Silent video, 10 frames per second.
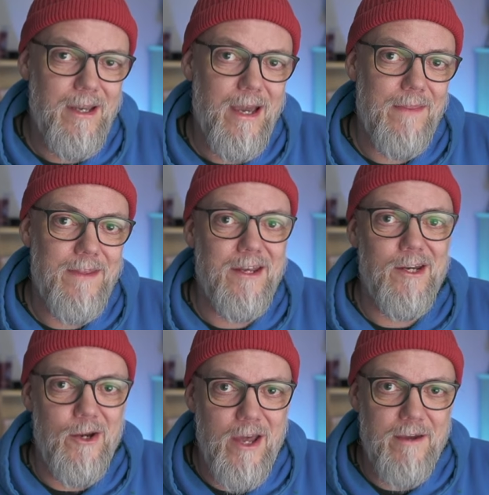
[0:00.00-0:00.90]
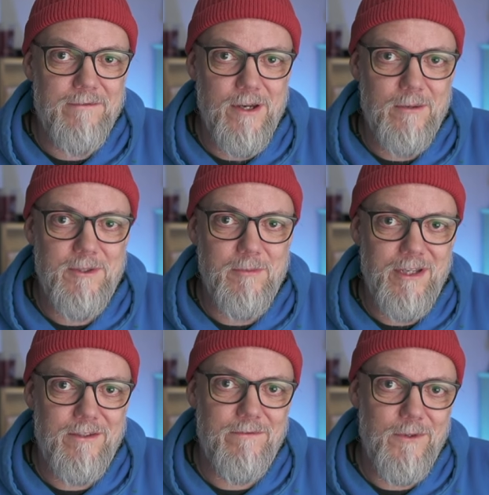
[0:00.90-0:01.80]
and then I don't have time to
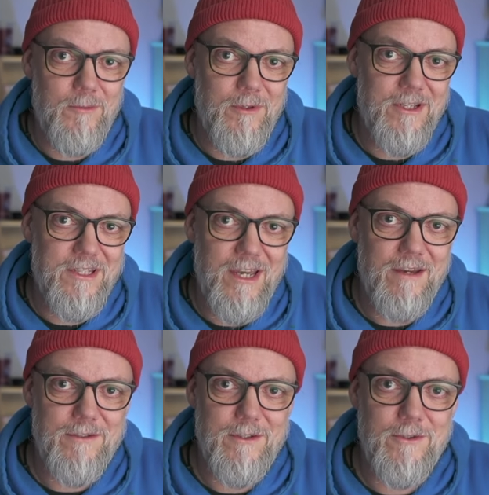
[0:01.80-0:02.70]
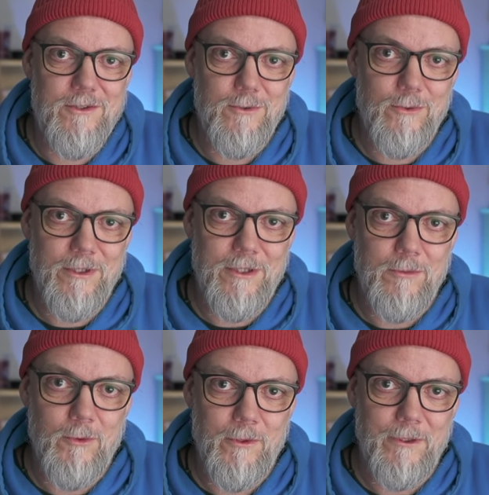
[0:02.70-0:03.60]
make the food because I have to do the school run in the
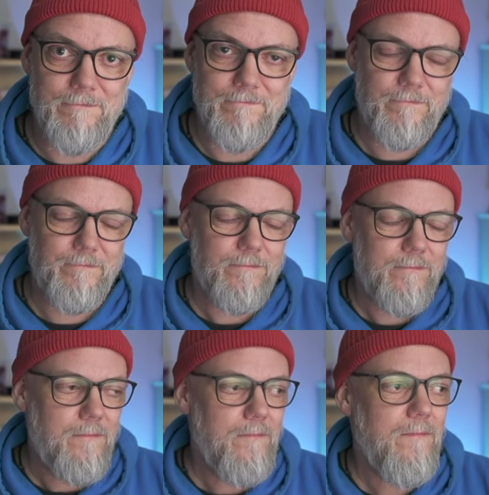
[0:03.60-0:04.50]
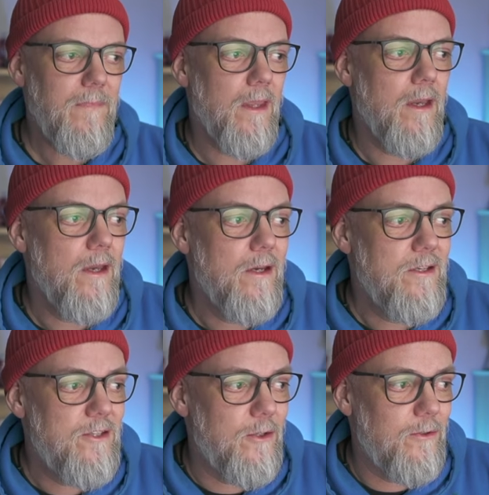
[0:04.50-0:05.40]
morning.
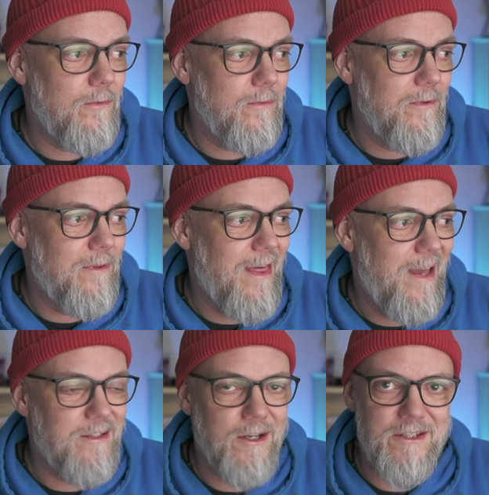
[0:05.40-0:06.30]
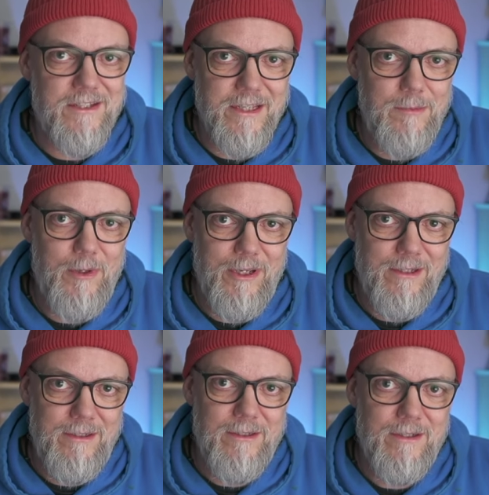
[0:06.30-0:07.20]
So that not
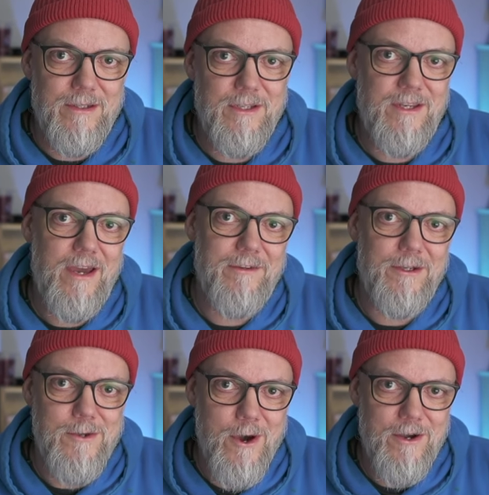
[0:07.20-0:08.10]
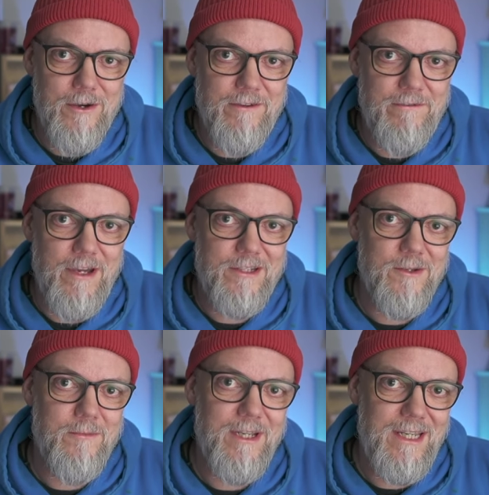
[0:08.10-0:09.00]
sleeping is having a knock-on effect
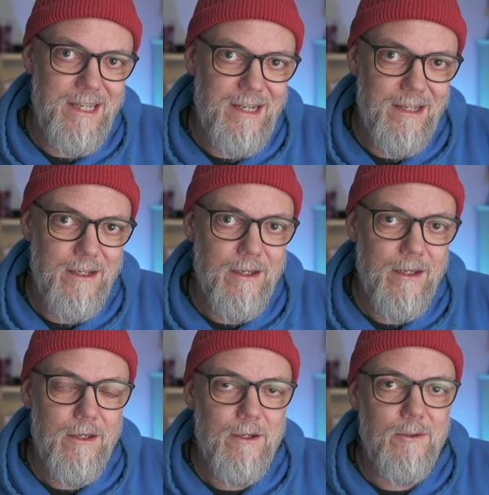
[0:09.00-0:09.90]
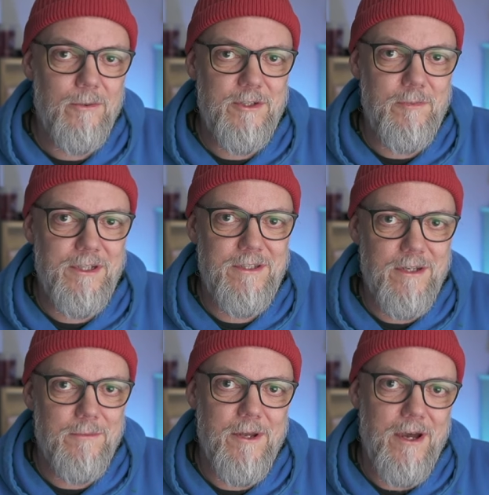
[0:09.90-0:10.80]
on my eating, which means that
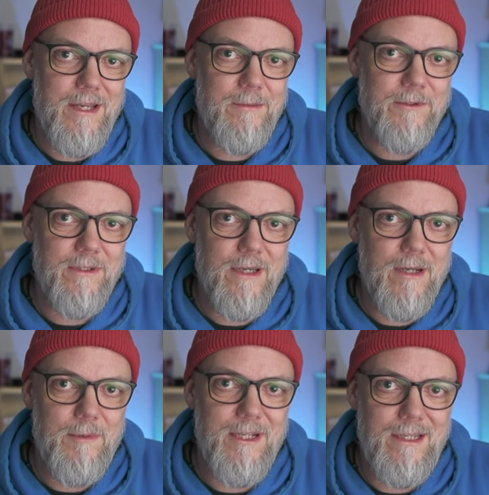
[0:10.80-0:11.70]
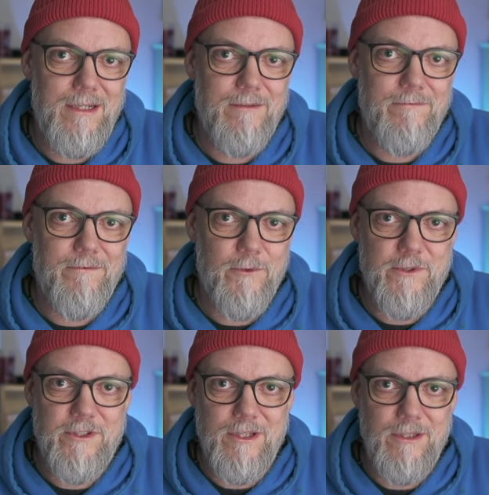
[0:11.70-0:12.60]
I'm not able to get up and eat
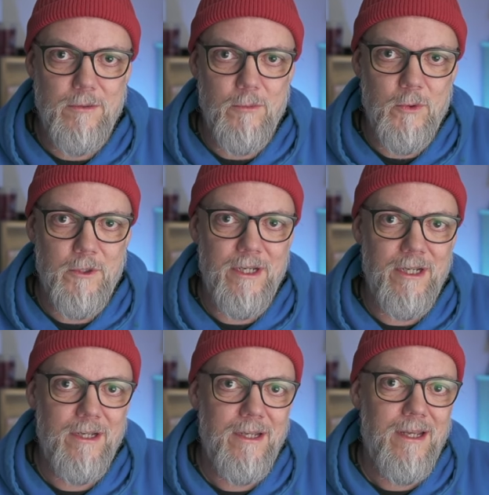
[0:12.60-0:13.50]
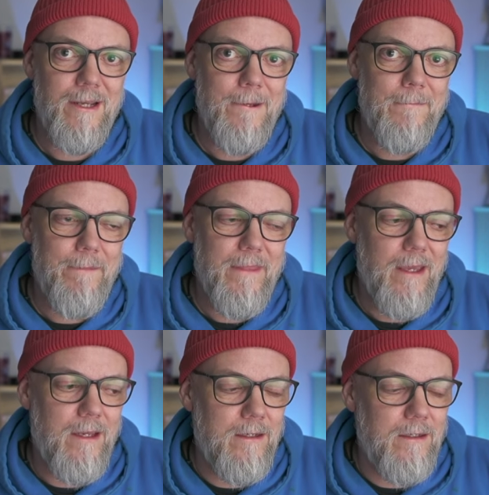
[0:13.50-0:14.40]
first thing in the morning.
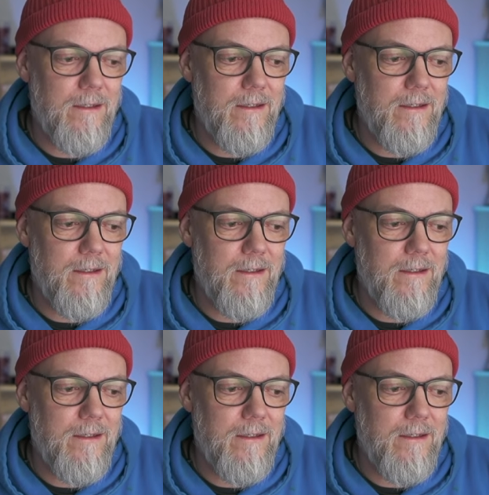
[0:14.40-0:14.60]
And